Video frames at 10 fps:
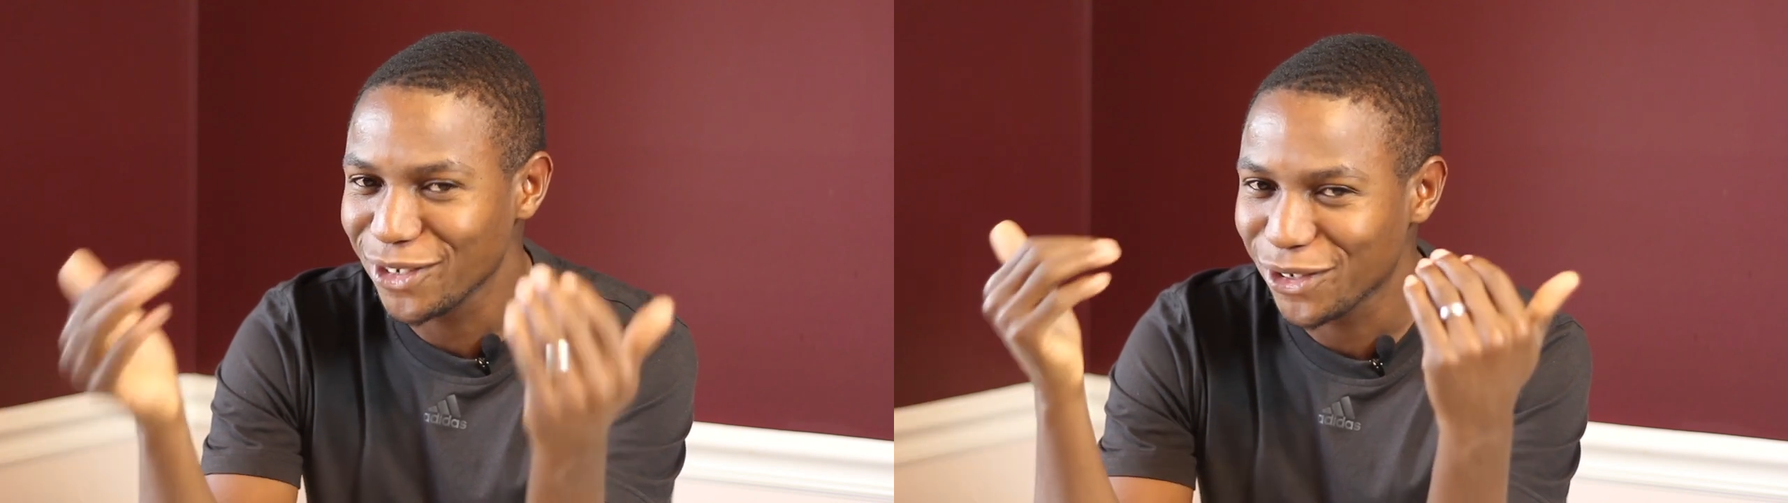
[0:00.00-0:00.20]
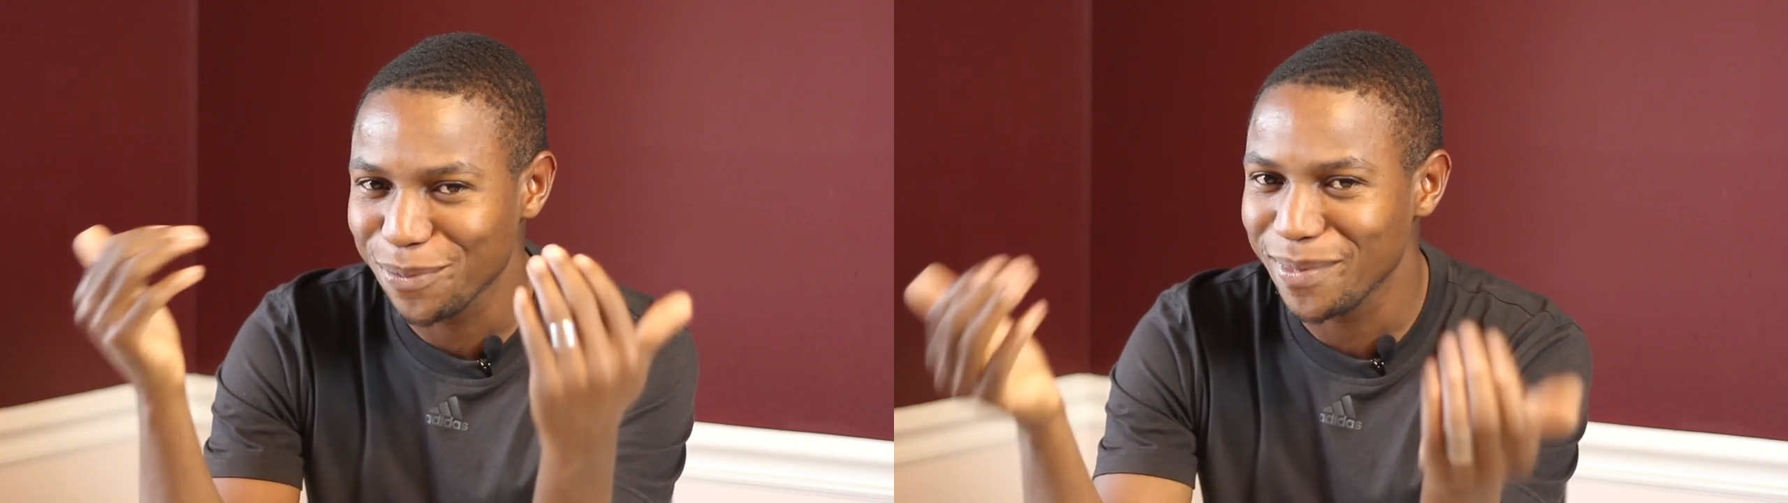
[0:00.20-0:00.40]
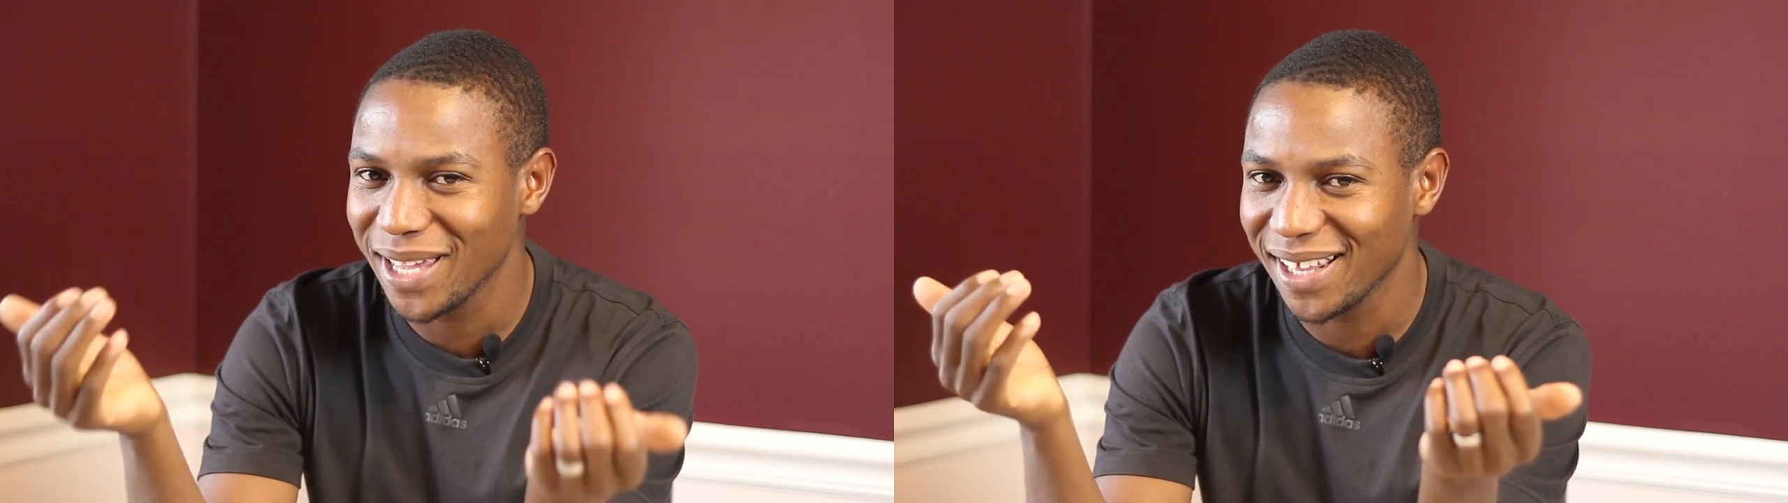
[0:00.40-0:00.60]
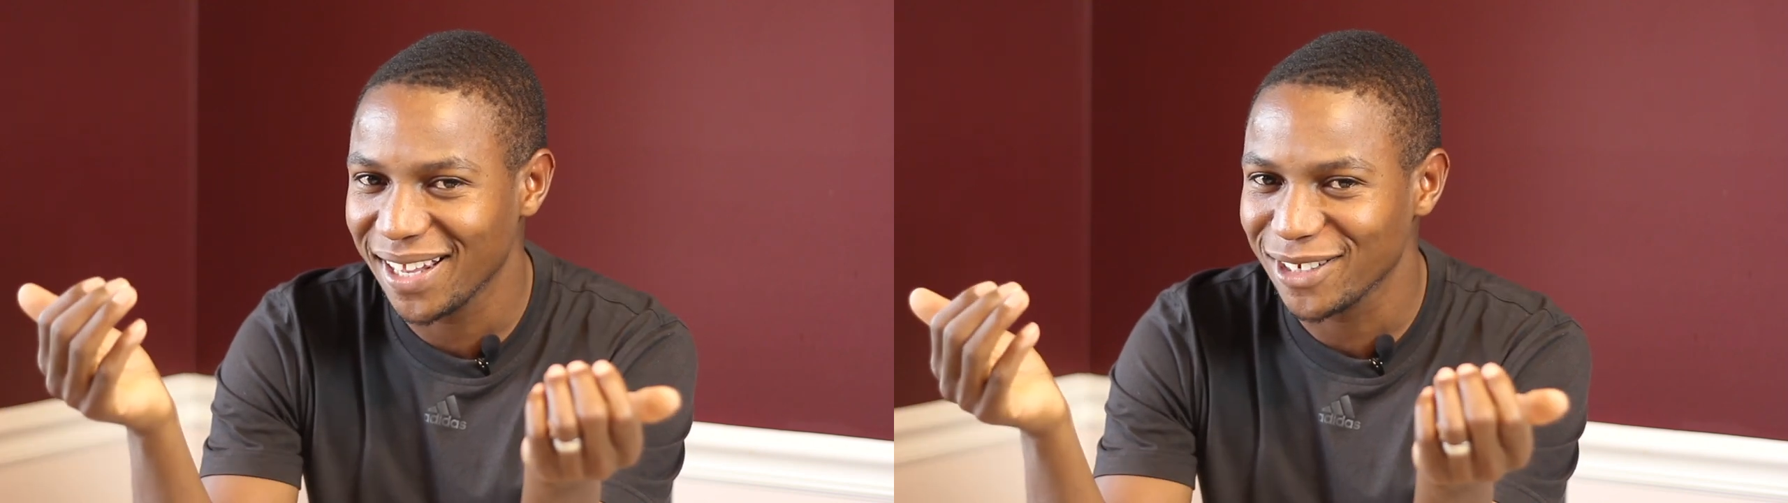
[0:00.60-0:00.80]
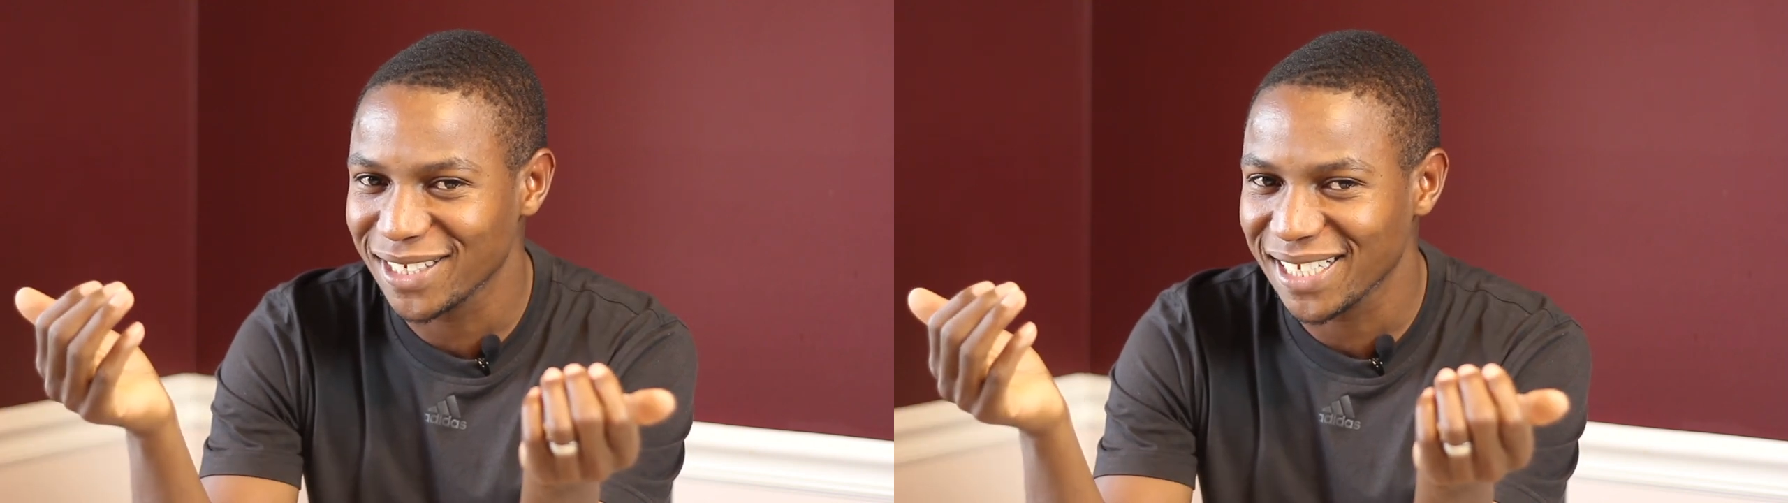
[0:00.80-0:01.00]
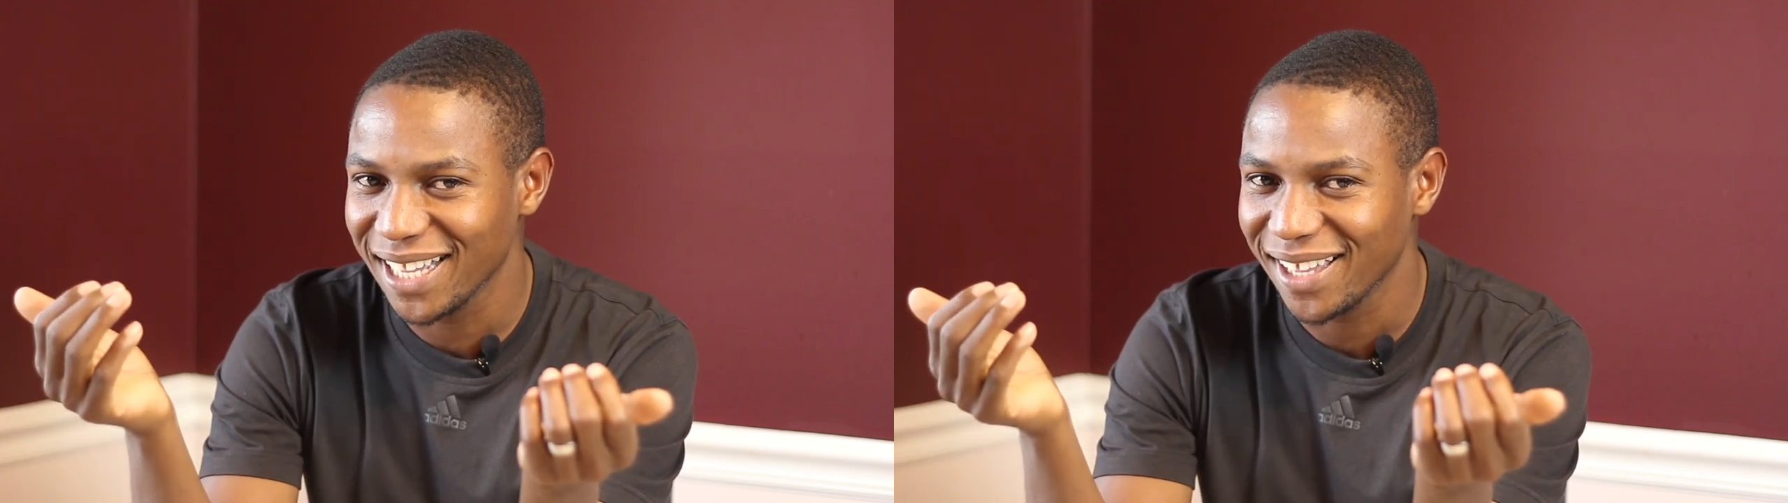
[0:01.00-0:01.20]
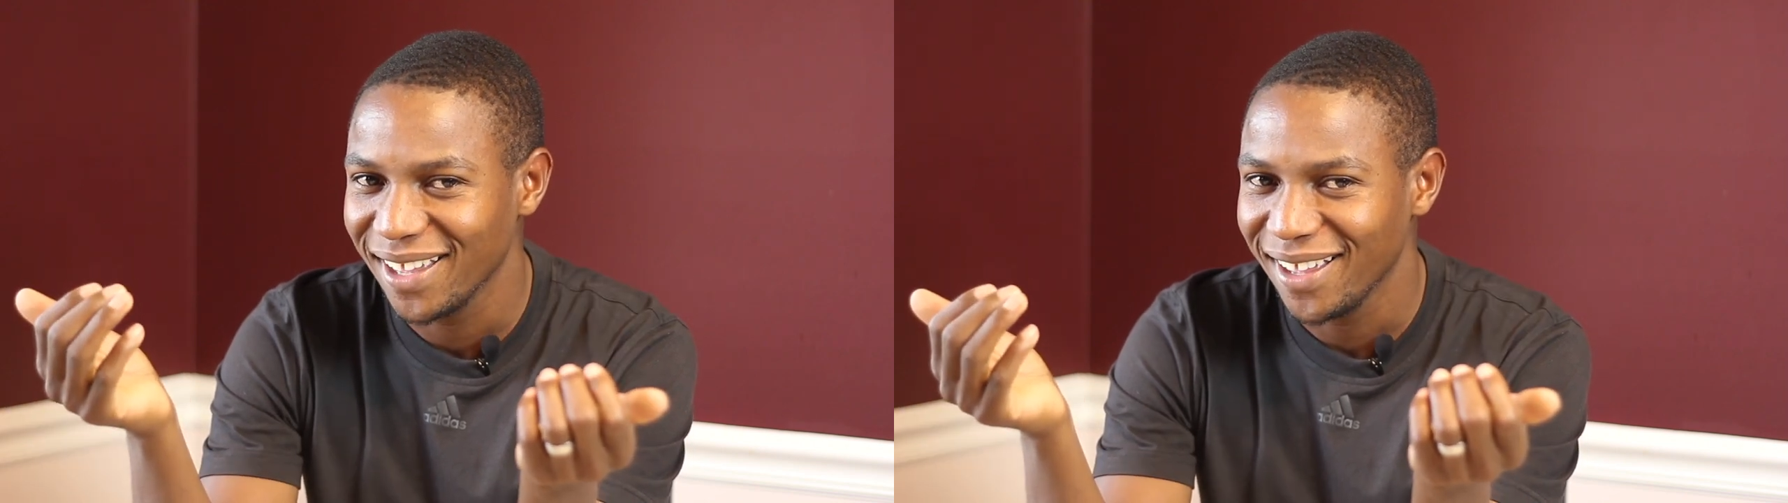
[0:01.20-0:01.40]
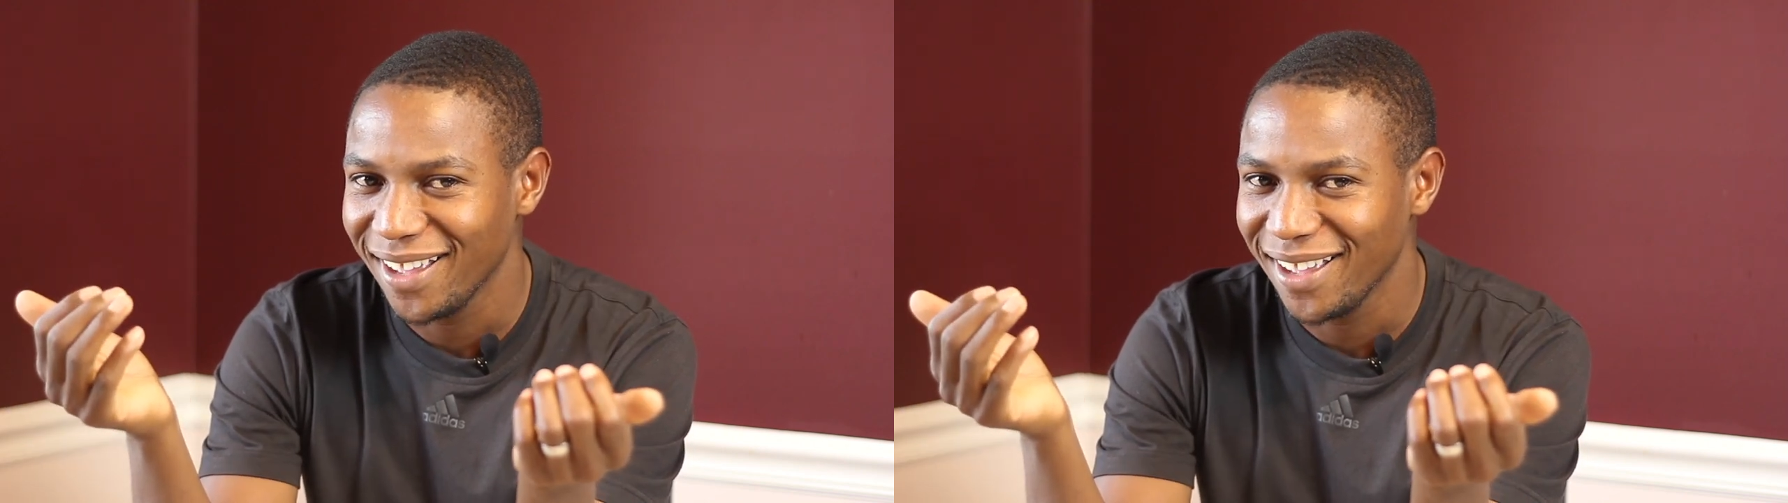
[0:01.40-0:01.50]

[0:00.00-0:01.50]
And to me, that was like,